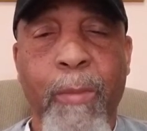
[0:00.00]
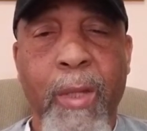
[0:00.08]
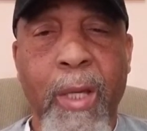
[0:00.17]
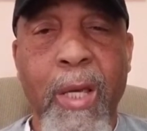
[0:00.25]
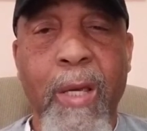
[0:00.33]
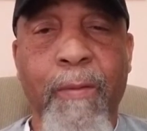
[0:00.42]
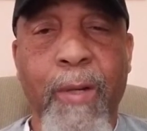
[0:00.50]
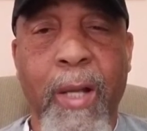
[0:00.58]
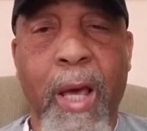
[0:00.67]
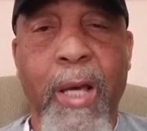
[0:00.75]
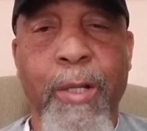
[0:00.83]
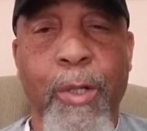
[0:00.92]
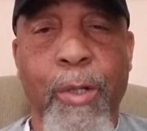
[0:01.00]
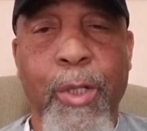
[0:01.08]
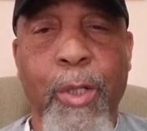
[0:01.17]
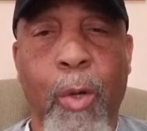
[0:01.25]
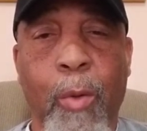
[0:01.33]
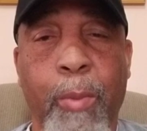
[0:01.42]
even as your
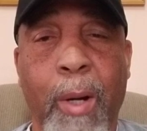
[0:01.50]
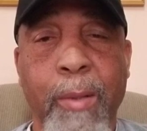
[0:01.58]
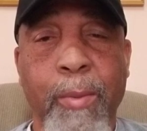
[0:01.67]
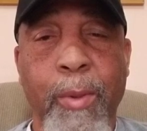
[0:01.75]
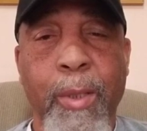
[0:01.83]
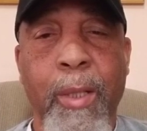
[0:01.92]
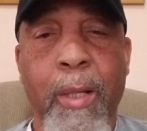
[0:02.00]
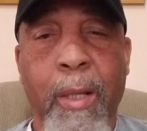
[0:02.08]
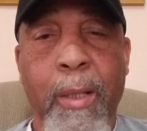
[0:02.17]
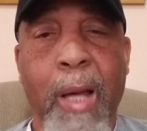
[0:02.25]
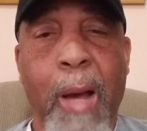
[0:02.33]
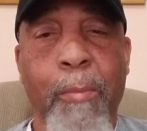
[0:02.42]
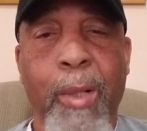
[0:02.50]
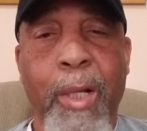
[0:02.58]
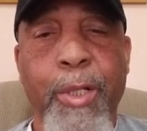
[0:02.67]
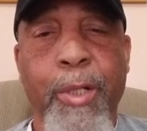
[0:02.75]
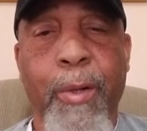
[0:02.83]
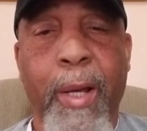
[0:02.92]
soul prospers. God
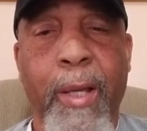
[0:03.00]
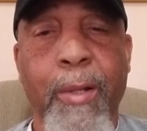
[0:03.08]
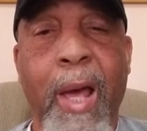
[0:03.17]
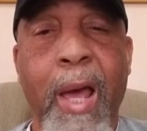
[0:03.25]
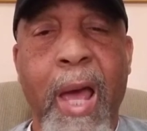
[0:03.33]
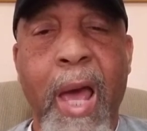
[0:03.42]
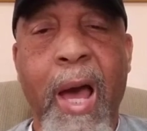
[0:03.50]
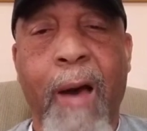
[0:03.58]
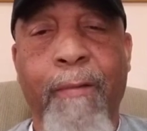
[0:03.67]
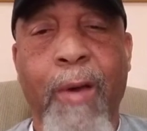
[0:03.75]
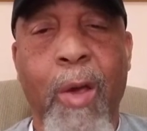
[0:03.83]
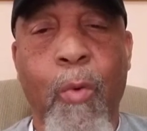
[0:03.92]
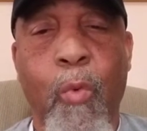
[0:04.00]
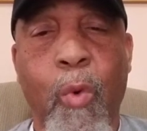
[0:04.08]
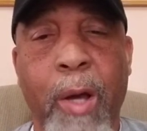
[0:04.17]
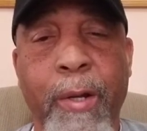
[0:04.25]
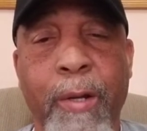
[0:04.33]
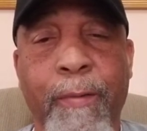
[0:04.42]
bless you, and have a
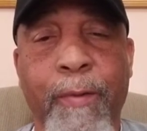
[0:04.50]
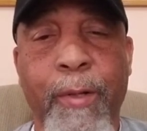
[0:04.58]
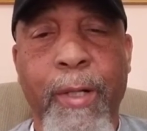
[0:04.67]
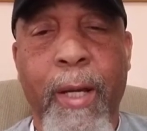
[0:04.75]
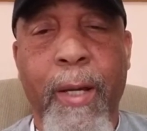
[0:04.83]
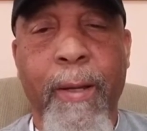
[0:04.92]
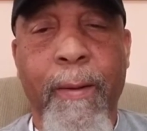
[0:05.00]
wonderful day.